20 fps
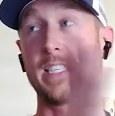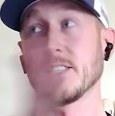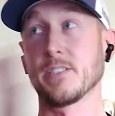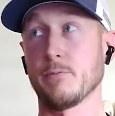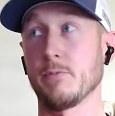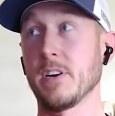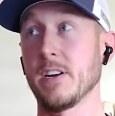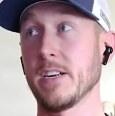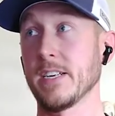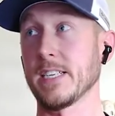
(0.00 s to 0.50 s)
is
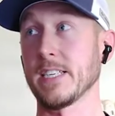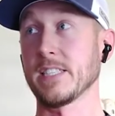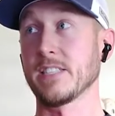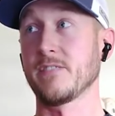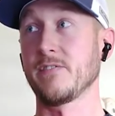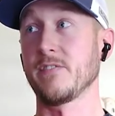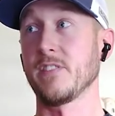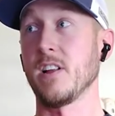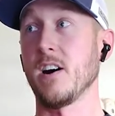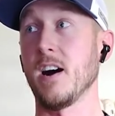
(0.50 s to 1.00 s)
where it
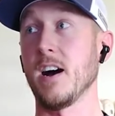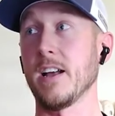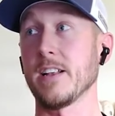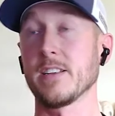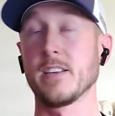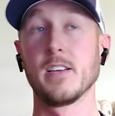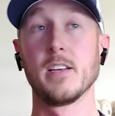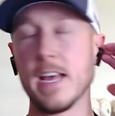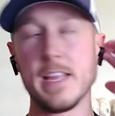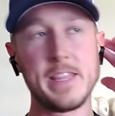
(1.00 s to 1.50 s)
gets flawed.
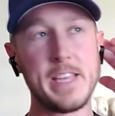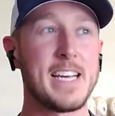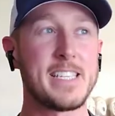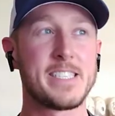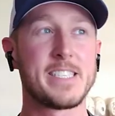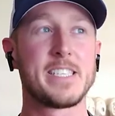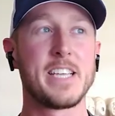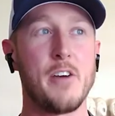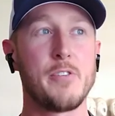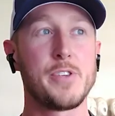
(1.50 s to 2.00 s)
And
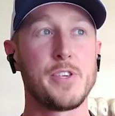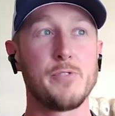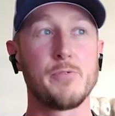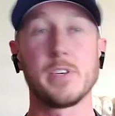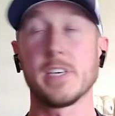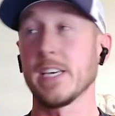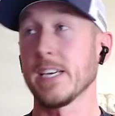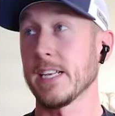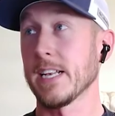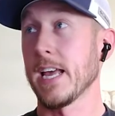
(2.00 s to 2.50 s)
that's how you
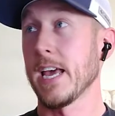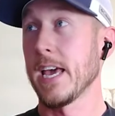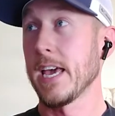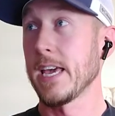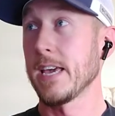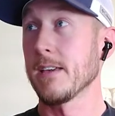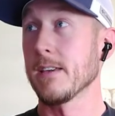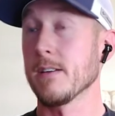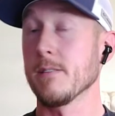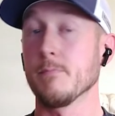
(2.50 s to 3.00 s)
get
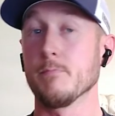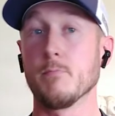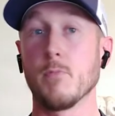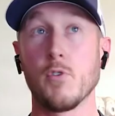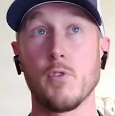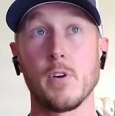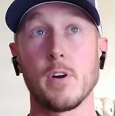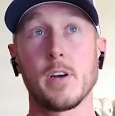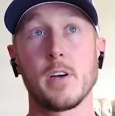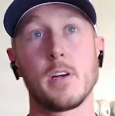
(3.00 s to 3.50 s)
a
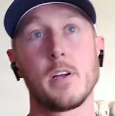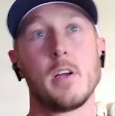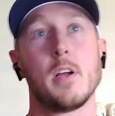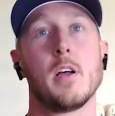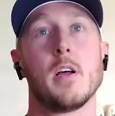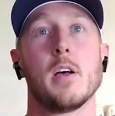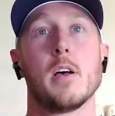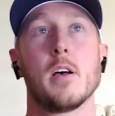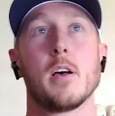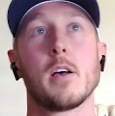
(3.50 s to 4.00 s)
more
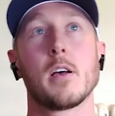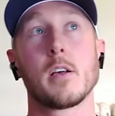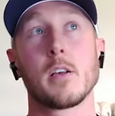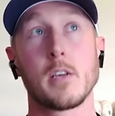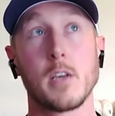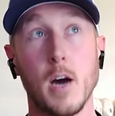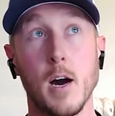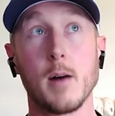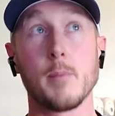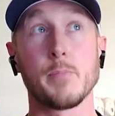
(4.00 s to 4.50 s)

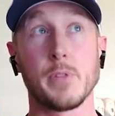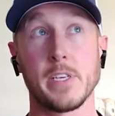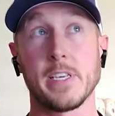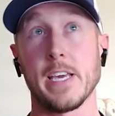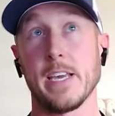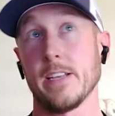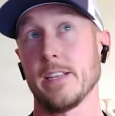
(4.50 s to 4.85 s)
complex argument.